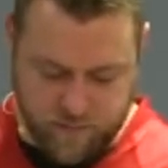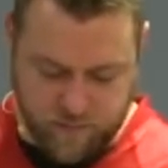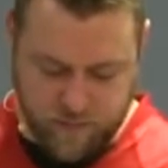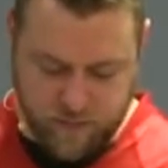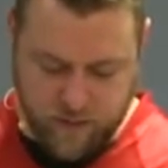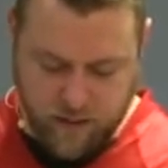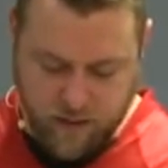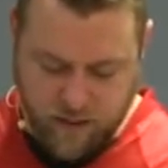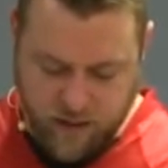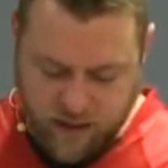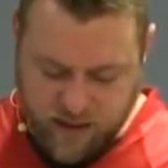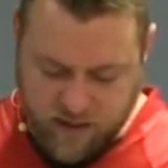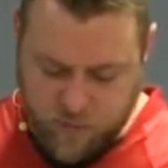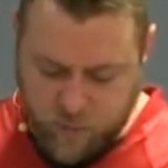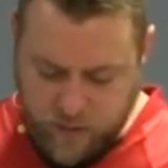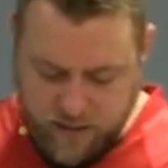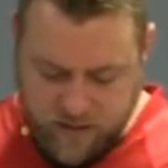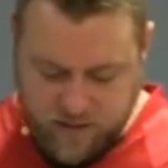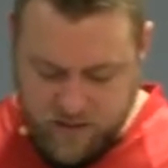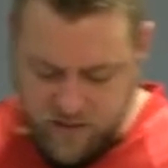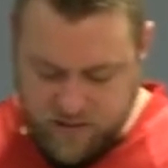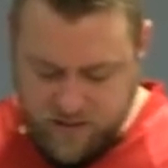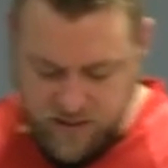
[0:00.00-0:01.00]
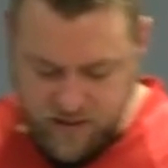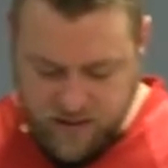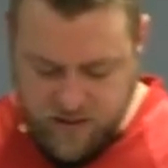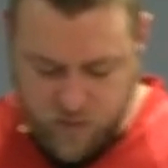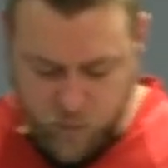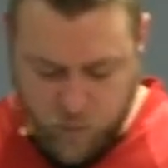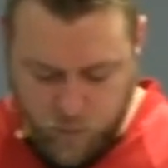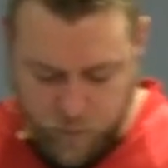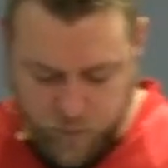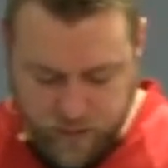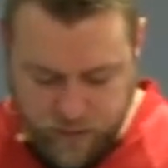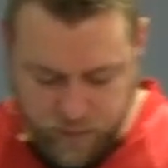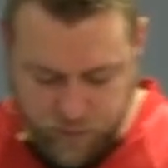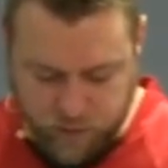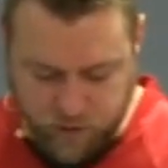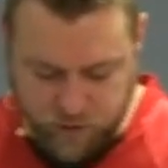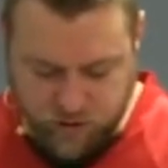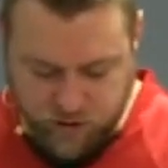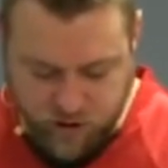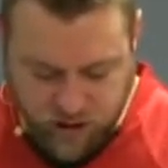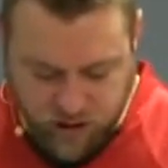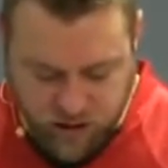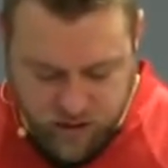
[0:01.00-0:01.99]
I speak to sensible people.
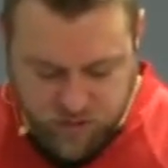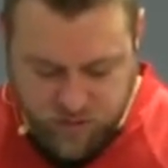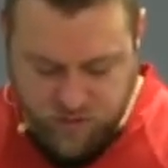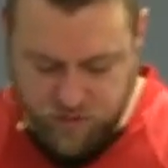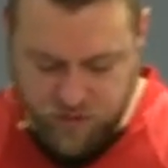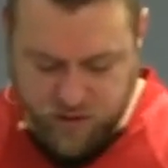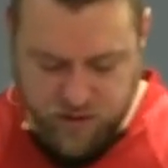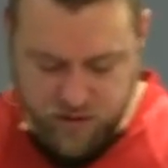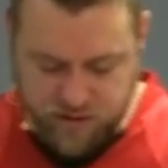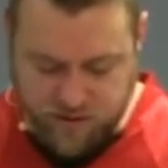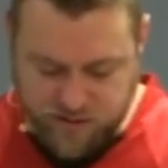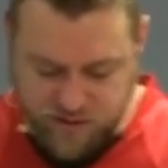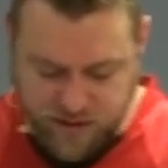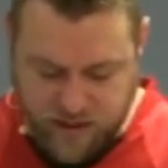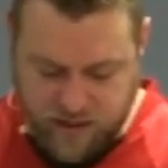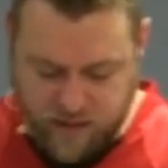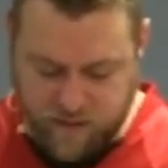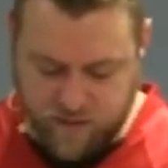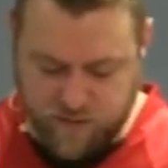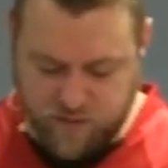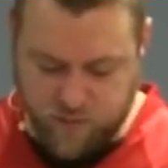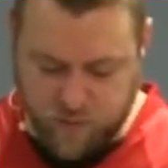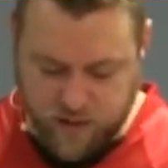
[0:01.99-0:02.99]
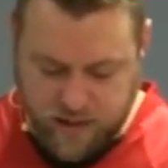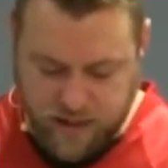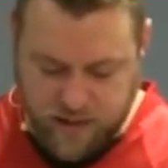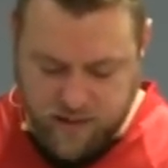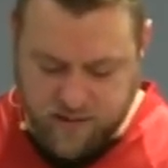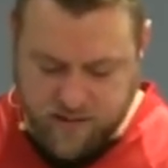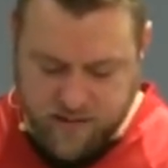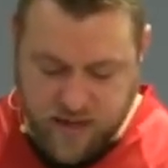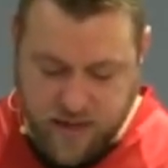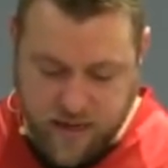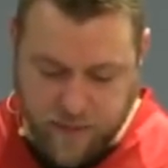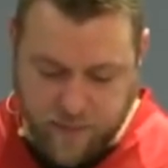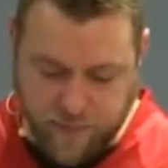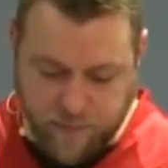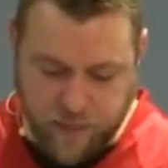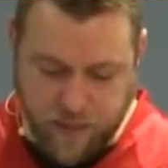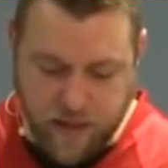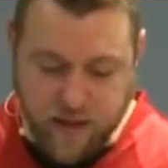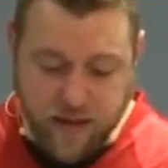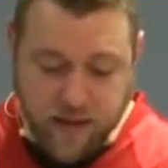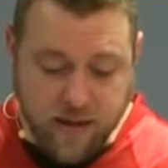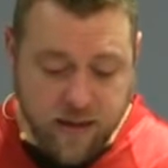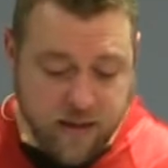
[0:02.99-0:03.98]
Judge for yourselves what I say.
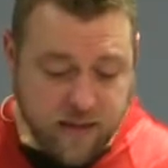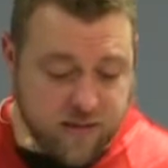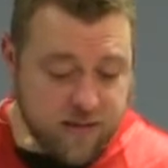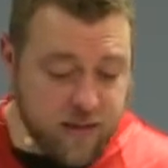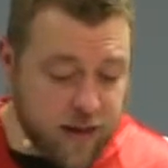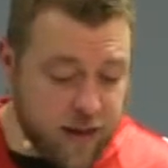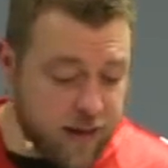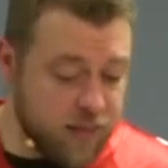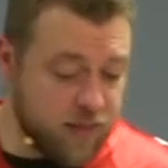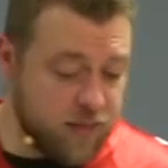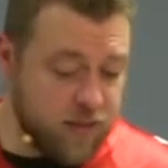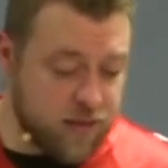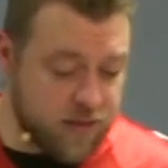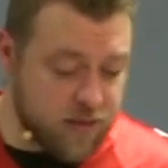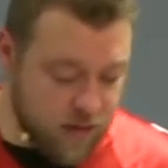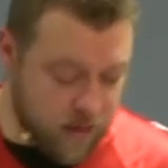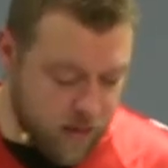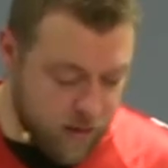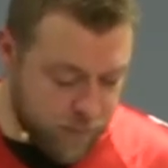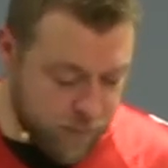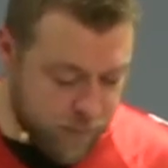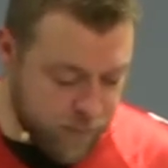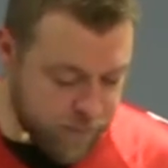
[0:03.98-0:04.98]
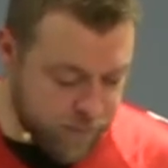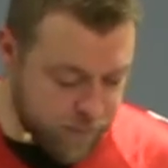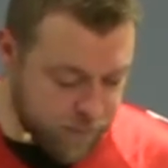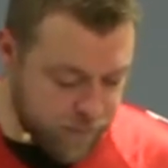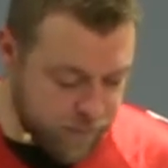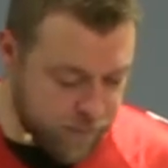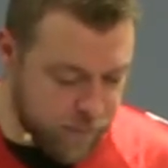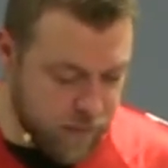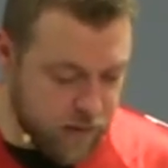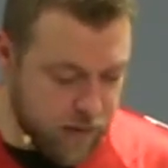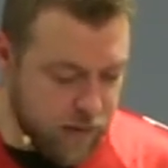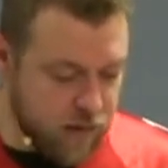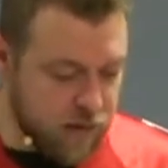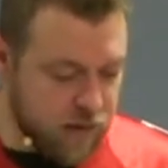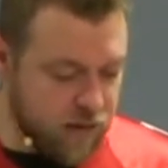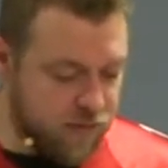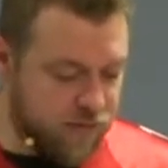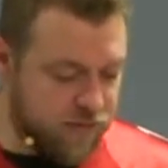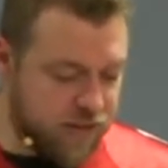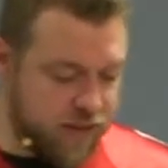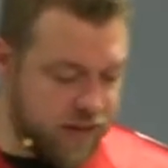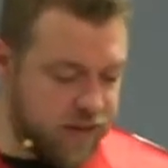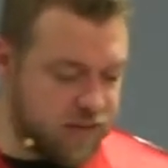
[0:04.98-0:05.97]
Is not the cup of
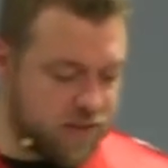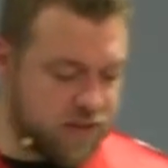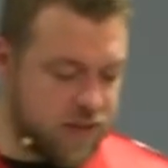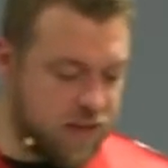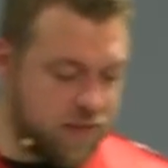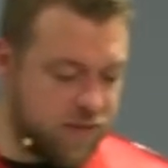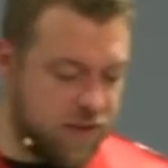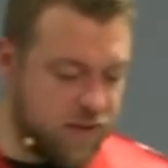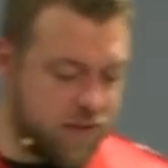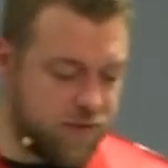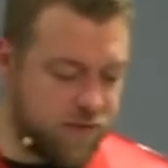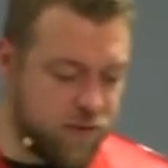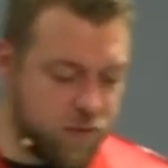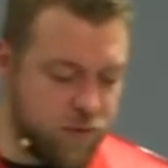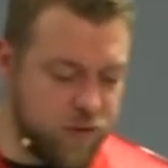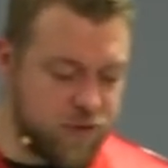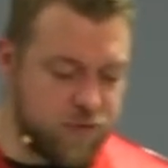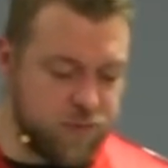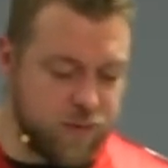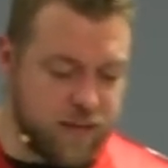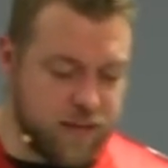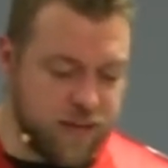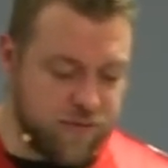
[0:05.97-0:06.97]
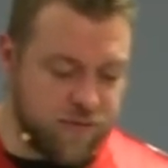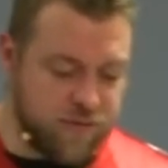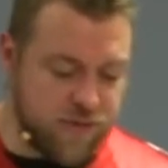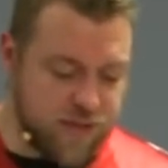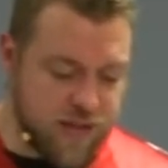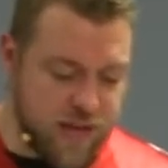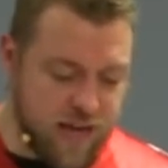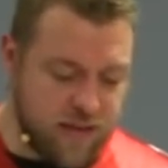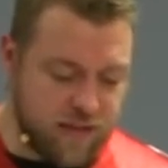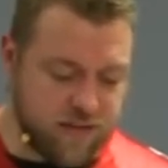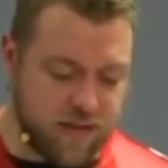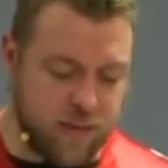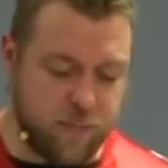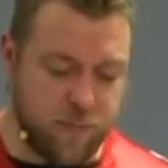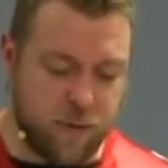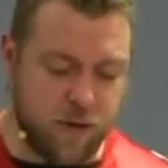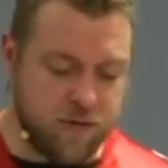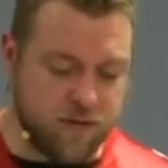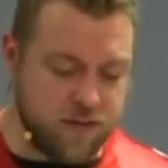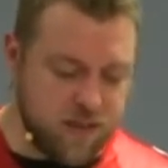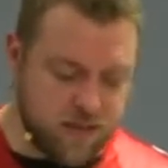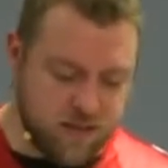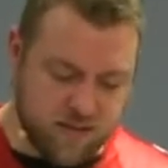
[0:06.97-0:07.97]
thanksgiving for which we give thanks a
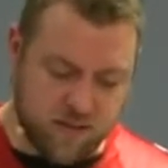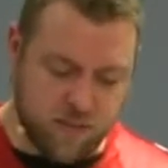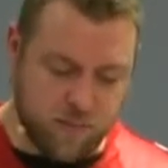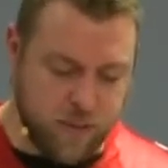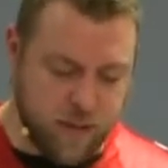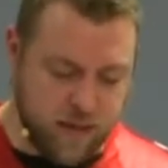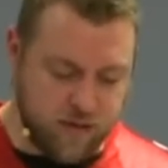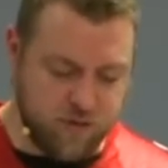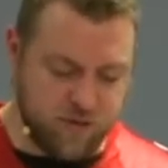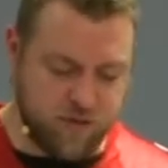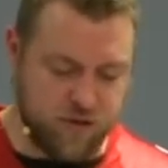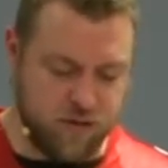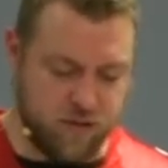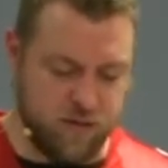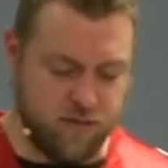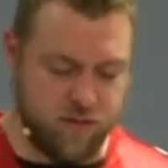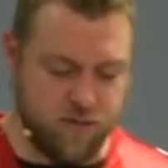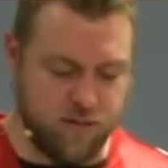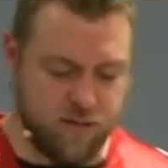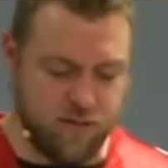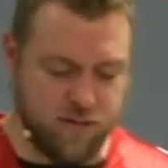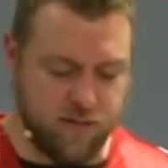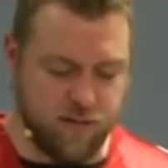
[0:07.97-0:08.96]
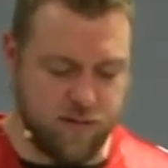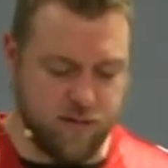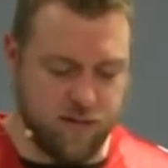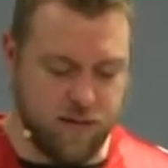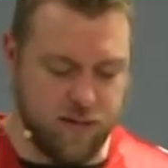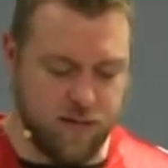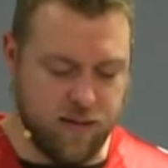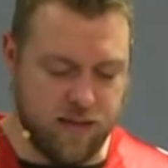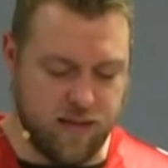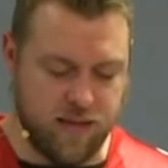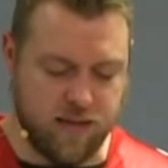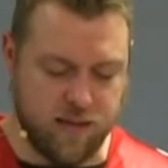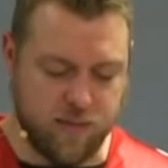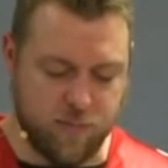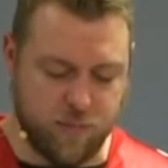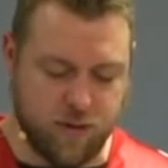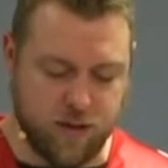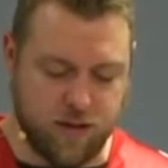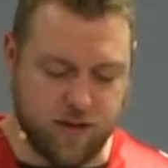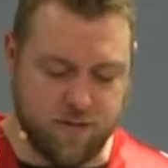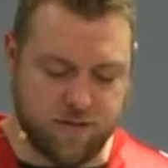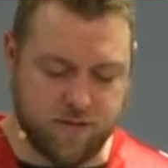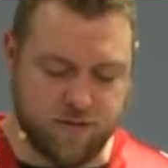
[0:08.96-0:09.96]
participation in the
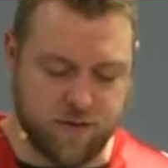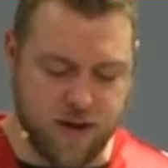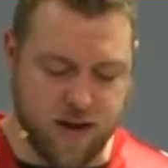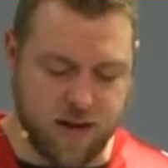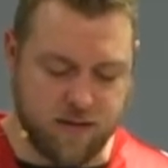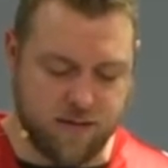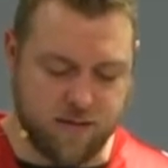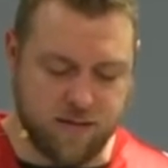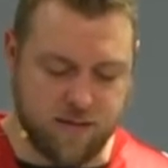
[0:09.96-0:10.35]
blood of Christ?